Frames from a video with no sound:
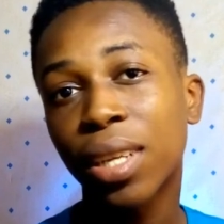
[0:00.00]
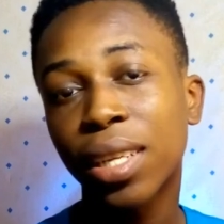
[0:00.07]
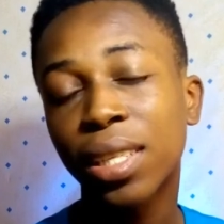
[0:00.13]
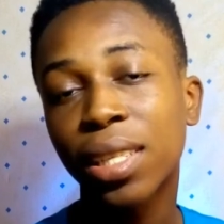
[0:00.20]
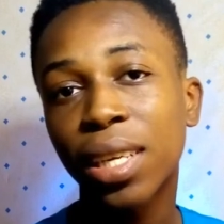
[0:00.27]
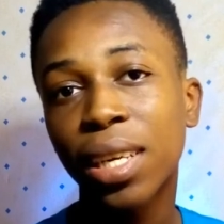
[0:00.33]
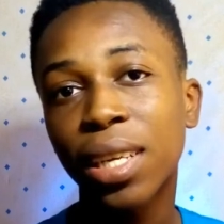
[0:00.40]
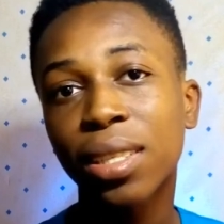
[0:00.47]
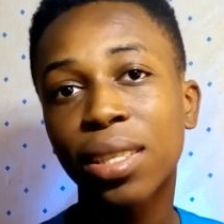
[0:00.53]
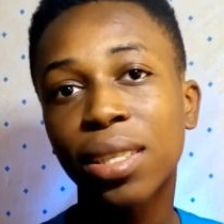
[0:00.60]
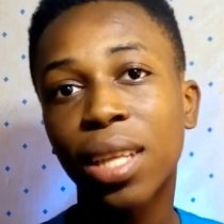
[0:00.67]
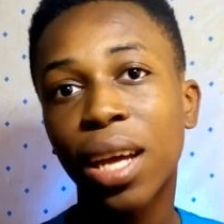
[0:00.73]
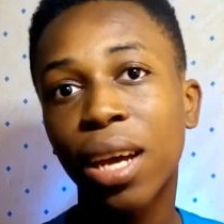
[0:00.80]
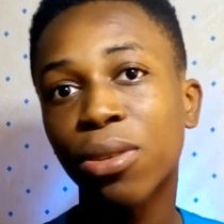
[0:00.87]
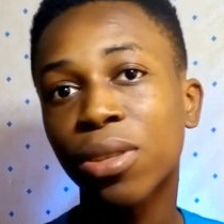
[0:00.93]

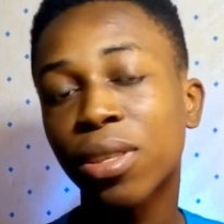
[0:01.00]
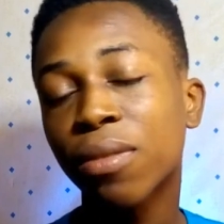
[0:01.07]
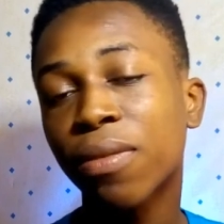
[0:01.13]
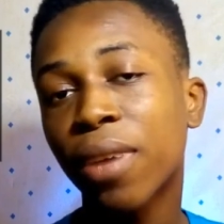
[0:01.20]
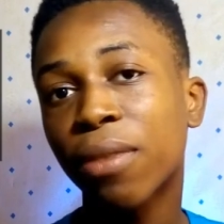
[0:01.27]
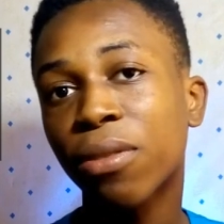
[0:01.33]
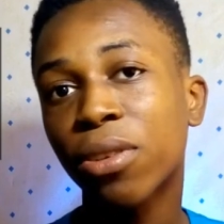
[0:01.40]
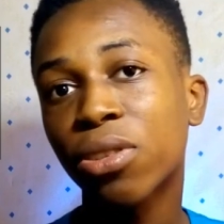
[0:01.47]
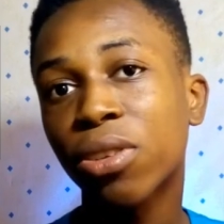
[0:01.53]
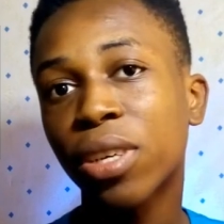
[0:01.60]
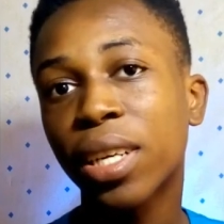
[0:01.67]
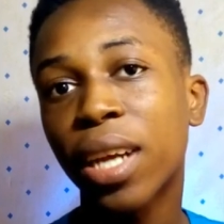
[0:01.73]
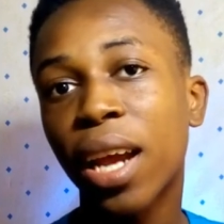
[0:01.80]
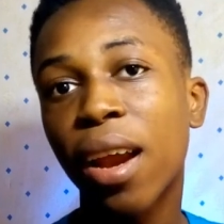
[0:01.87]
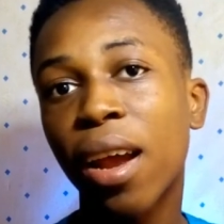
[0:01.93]

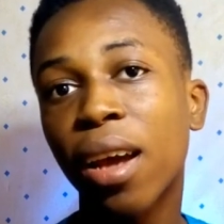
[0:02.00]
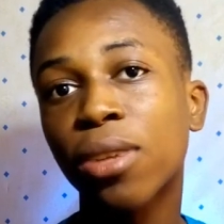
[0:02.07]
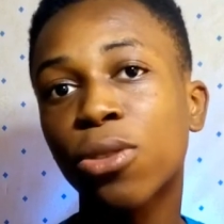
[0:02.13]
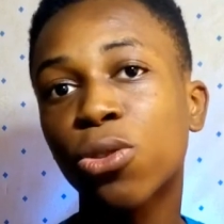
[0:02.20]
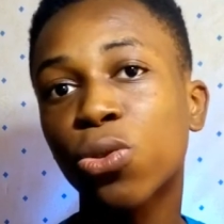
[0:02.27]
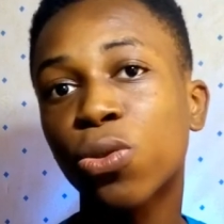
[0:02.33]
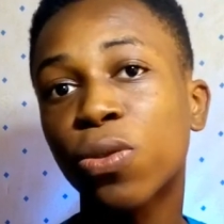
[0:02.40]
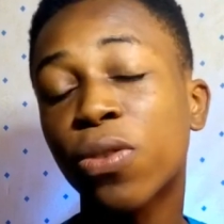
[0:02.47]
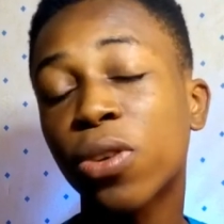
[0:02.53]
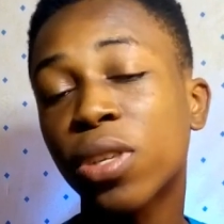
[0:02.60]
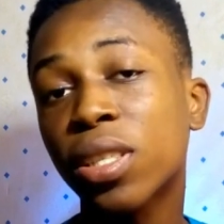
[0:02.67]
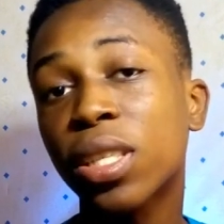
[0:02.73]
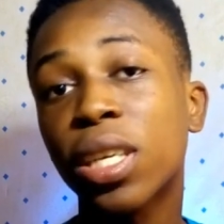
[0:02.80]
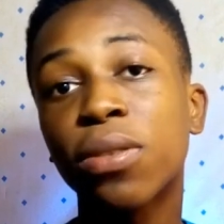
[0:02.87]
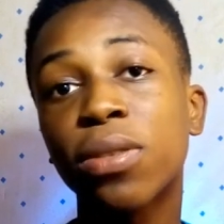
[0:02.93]
38,500 naira to
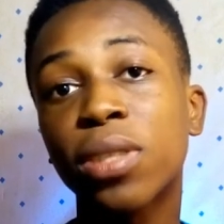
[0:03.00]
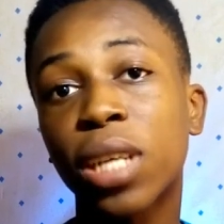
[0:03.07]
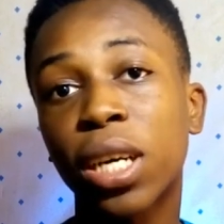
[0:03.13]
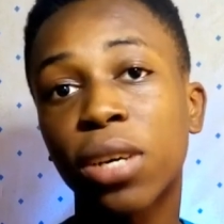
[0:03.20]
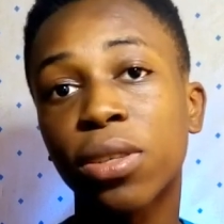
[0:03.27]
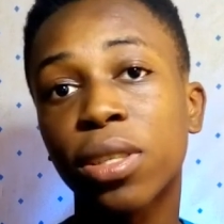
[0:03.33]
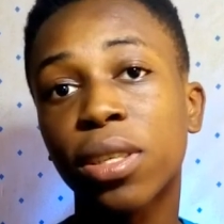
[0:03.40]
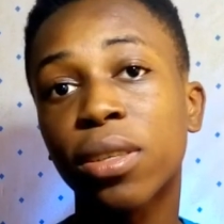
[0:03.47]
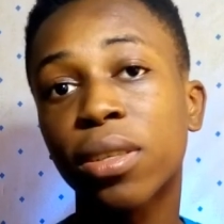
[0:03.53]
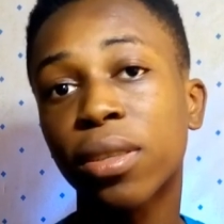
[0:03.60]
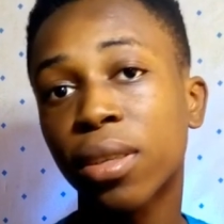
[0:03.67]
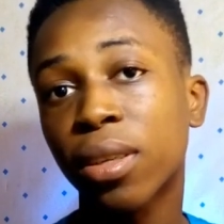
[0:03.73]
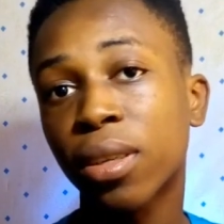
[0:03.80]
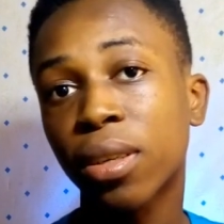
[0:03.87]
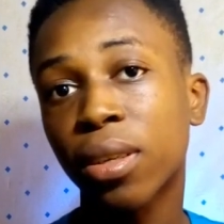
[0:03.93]

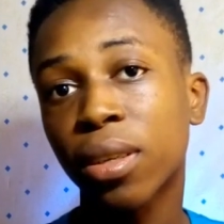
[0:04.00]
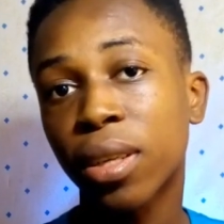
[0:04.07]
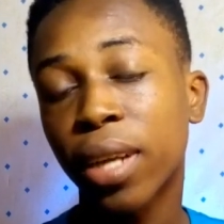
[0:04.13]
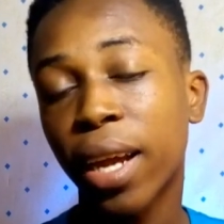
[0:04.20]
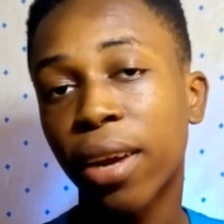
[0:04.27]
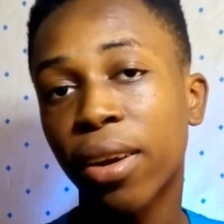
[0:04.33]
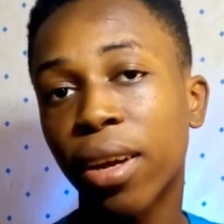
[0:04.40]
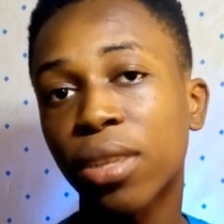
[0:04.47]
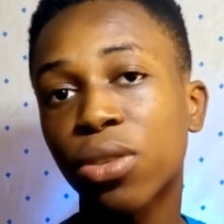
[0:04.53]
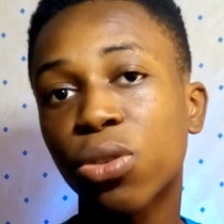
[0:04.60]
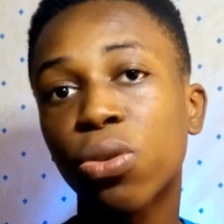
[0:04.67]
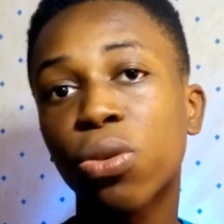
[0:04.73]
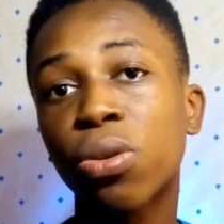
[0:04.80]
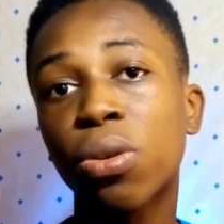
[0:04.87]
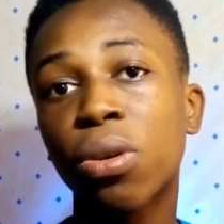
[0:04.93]
47,000 naira.
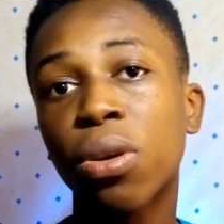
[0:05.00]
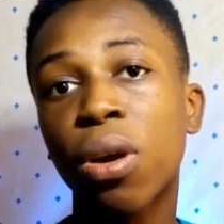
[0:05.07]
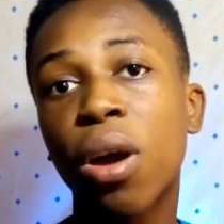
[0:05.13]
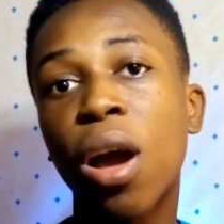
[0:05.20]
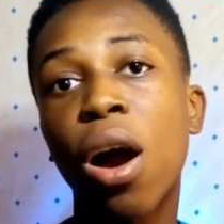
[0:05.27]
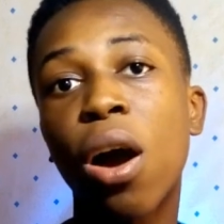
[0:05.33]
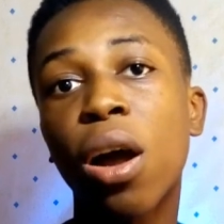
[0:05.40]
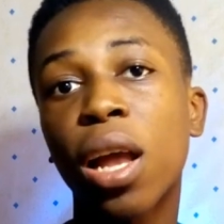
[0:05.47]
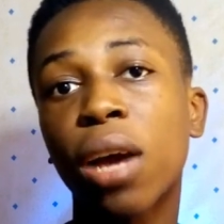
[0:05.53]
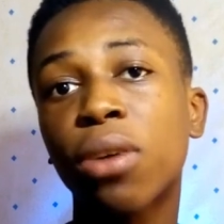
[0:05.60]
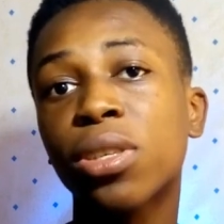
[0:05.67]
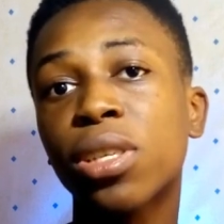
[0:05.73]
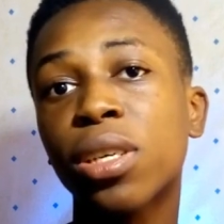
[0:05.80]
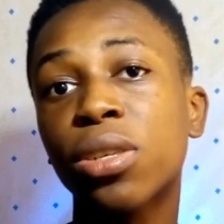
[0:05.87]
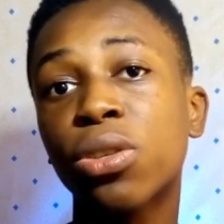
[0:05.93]
So all
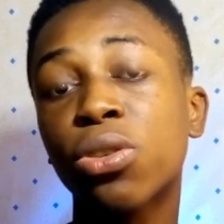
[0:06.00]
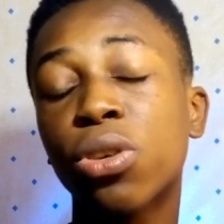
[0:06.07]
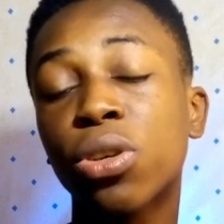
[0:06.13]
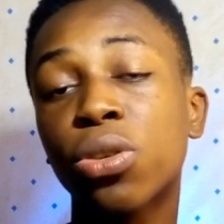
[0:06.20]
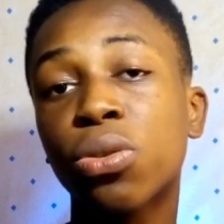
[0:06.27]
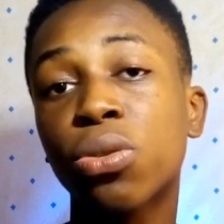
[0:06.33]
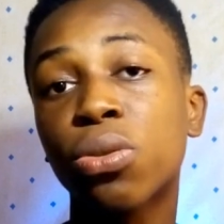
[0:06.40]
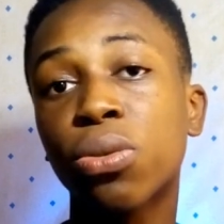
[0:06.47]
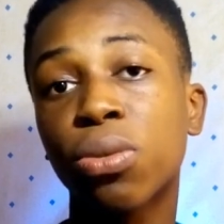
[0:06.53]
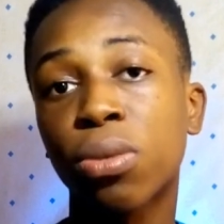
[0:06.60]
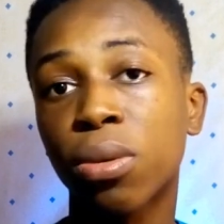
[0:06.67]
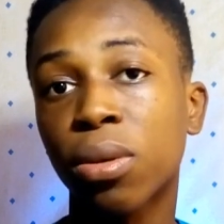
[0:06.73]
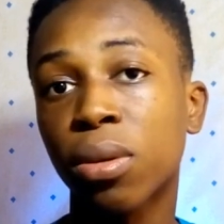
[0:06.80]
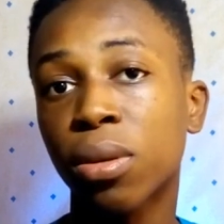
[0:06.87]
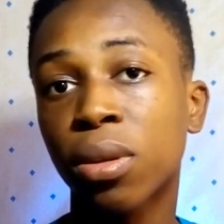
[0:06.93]
I'll say is just to
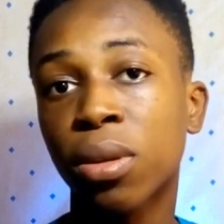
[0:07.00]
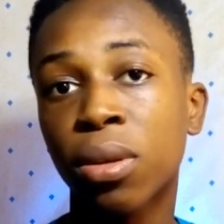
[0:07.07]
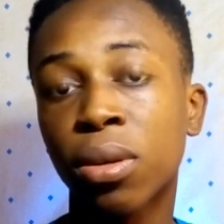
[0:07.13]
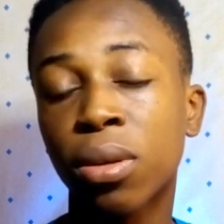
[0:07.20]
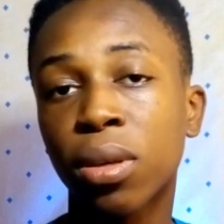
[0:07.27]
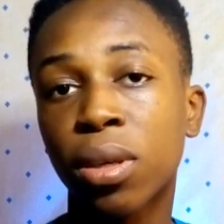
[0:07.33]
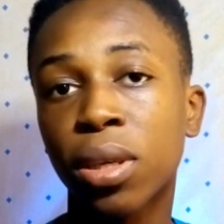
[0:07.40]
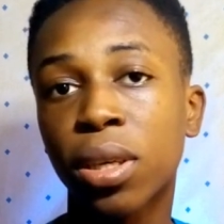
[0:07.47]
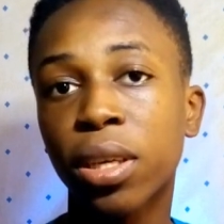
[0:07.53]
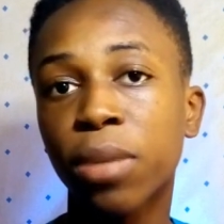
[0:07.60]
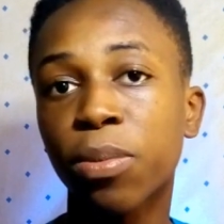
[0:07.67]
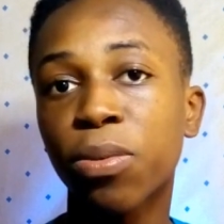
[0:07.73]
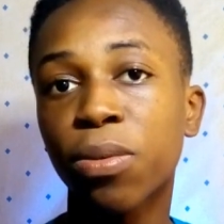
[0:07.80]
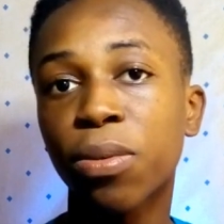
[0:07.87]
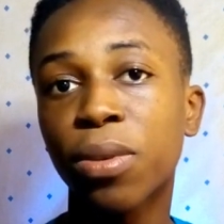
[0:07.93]

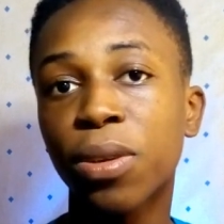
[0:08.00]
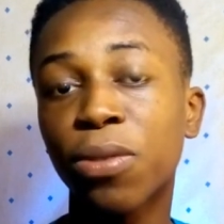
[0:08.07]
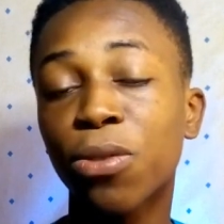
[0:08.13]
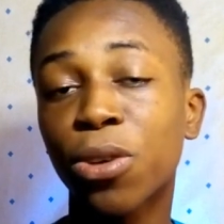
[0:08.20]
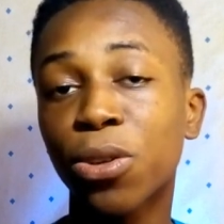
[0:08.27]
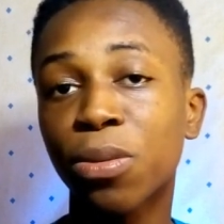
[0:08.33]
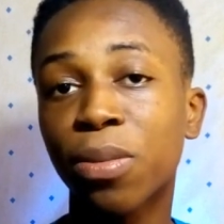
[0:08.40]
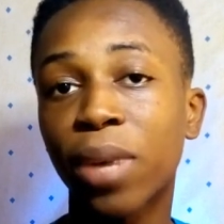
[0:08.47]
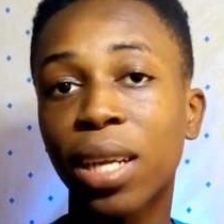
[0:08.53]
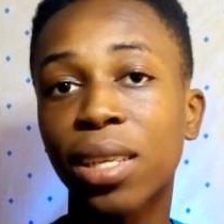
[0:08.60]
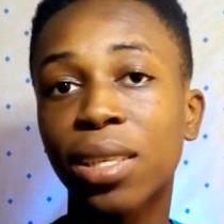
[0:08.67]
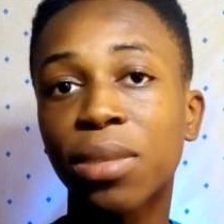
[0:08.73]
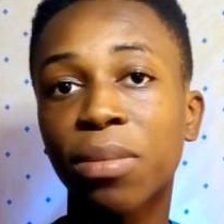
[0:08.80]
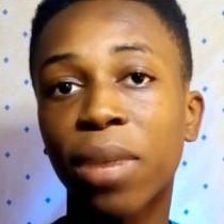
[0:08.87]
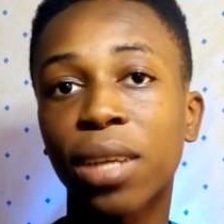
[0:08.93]
keep, if you want to buy
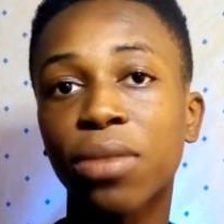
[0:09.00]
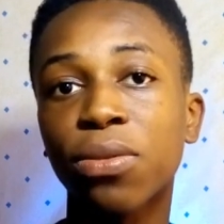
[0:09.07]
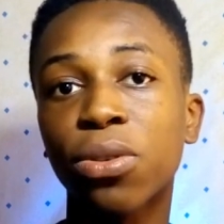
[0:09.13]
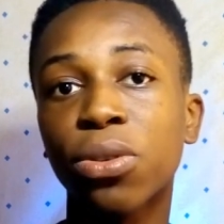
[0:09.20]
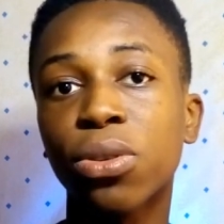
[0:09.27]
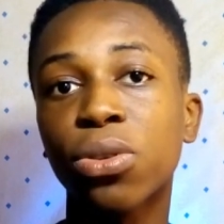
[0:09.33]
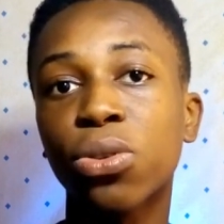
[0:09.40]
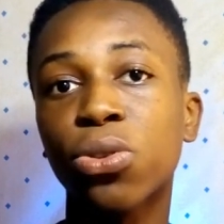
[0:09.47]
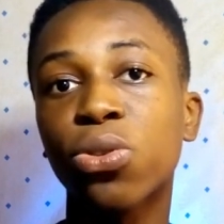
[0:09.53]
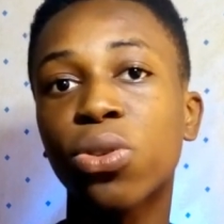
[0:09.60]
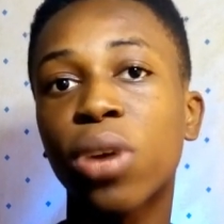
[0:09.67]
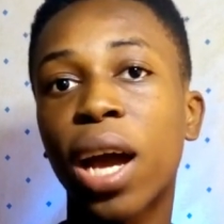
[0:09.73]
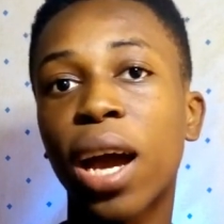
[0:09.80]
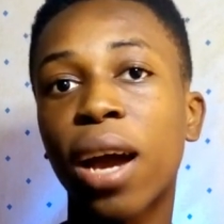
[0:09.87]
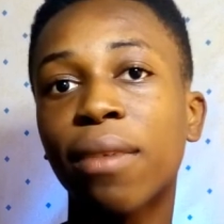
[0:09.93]
this smartphone, you
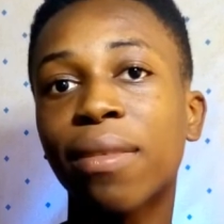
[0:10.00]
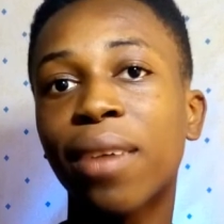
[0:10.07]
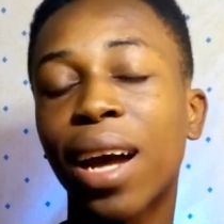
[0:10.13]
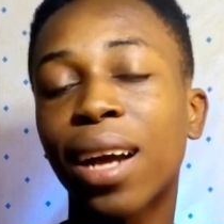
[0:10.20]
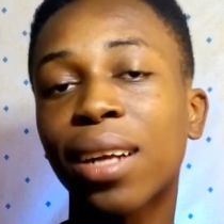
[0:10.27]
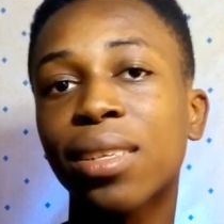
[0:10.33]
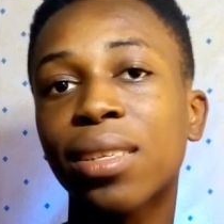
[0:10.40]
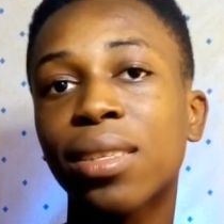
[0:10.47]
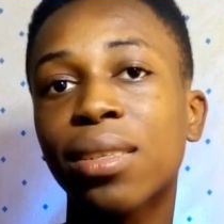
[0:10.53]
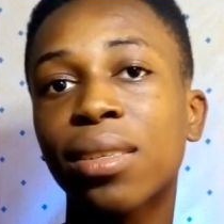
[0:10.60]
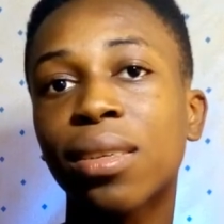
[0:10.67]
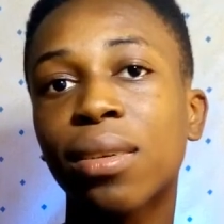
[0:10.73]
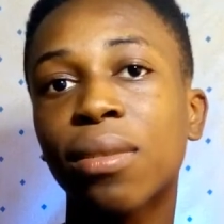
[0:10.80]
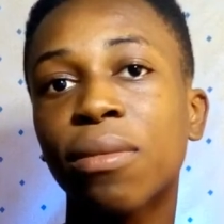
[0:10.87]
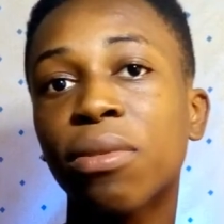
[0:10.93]
should have at
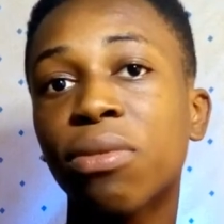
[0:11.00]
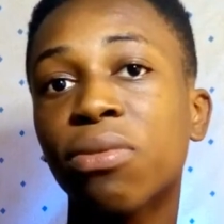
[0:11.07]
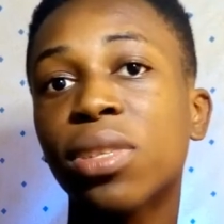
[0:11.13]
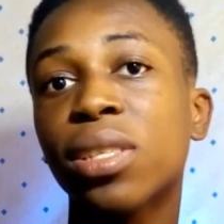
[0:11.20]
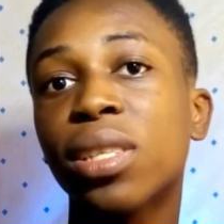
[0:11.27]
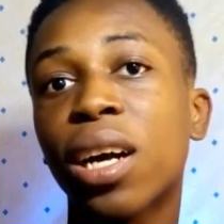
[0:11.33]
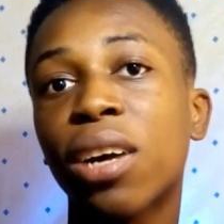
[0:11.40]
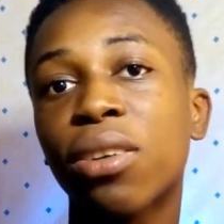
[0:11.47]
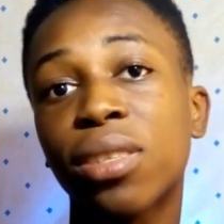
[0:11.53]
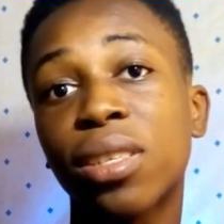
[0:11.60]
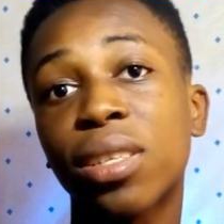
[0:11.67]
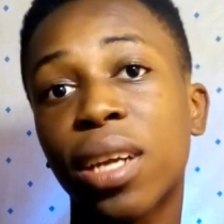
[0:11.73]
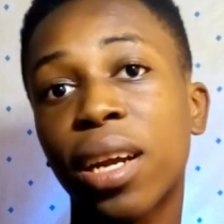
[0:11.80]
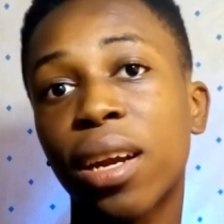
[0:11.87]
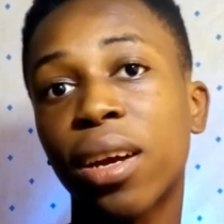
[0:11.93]
least
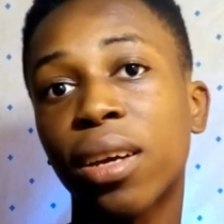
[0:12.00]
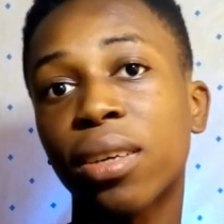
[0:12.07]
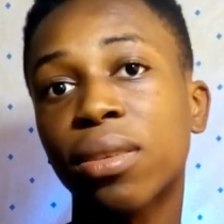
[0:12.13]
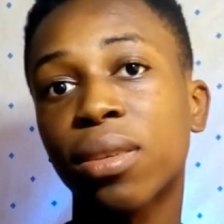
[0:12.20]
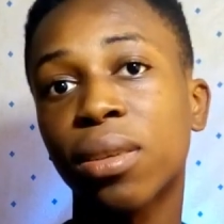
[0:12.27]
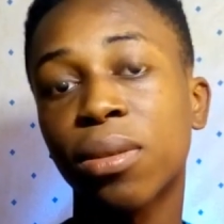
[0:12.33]
50,000 naira.